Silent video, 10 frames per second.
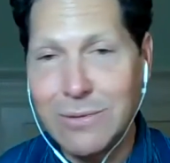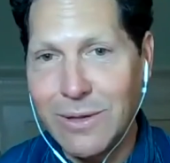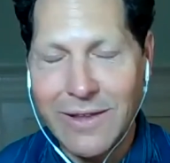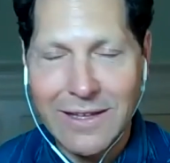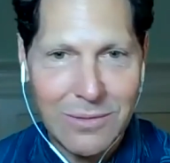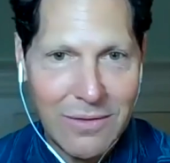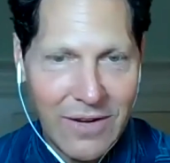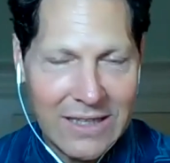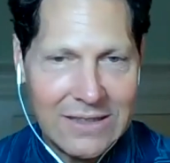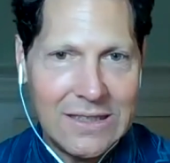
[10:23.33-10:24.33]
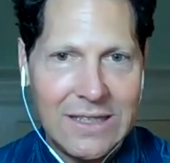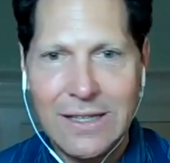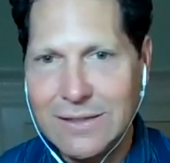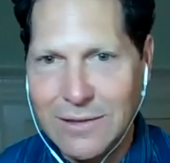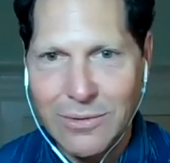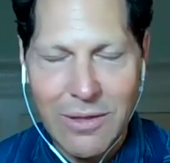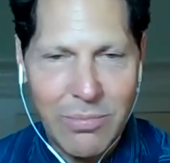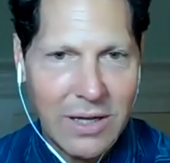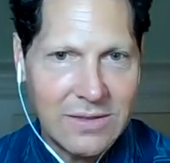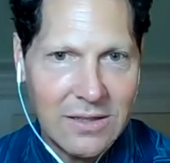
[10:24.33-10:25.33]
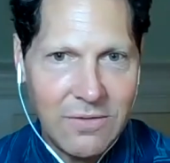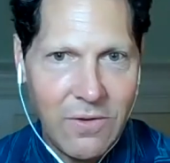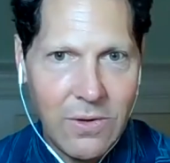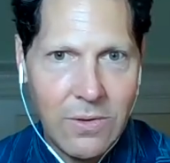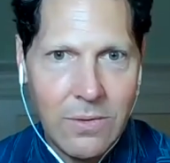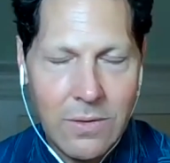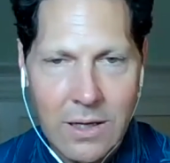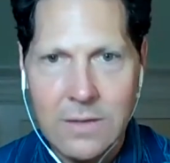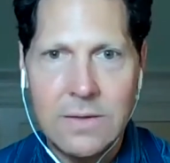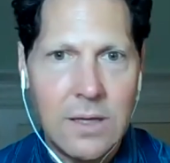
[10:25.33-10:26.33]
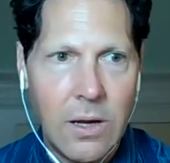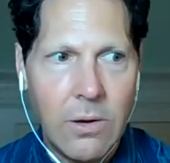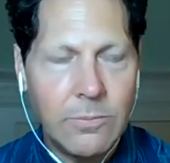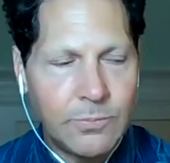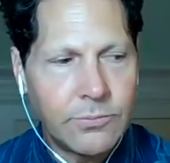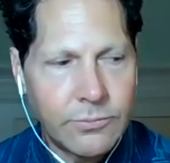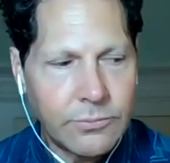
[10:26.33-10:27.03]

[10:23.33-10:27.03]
whether that's with vices or with processed food. And so